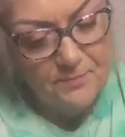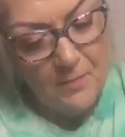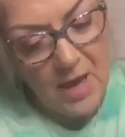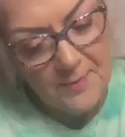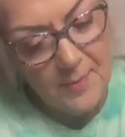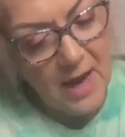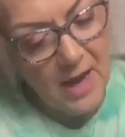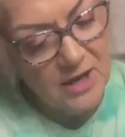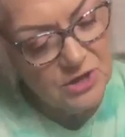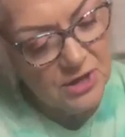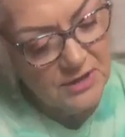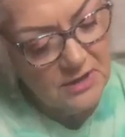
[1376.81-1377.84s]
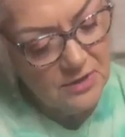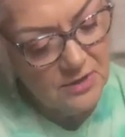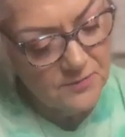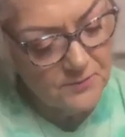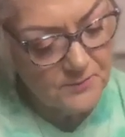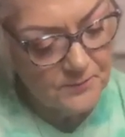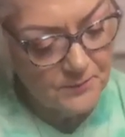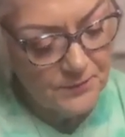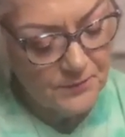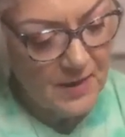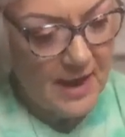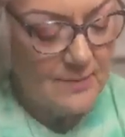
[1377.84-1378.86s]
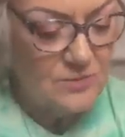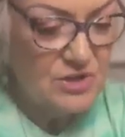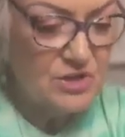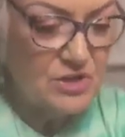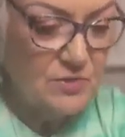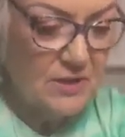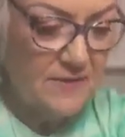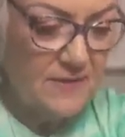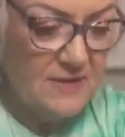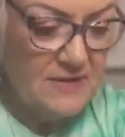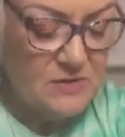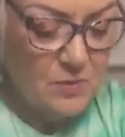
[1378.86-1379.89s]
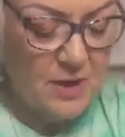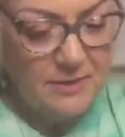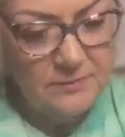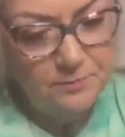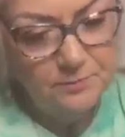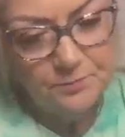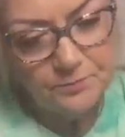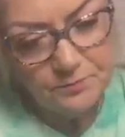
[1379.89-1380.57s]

Mod Podge on here, I'm just doing it this way,